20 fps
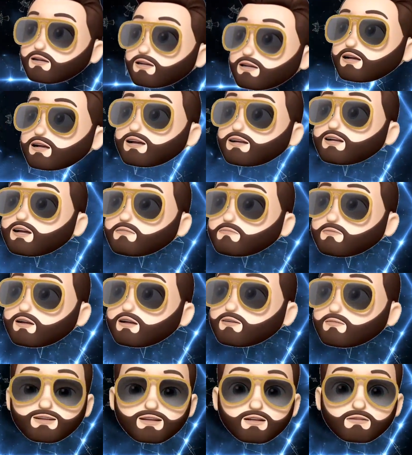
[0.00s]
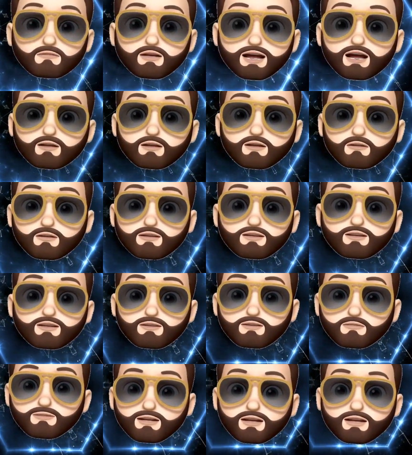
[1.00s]
eGPU with
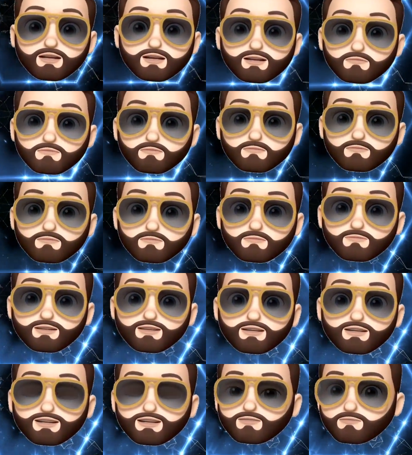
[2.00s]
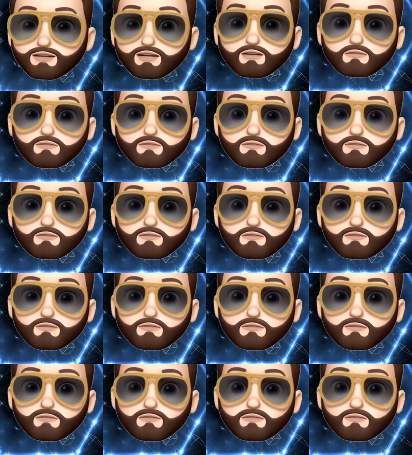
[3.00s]
enough power to,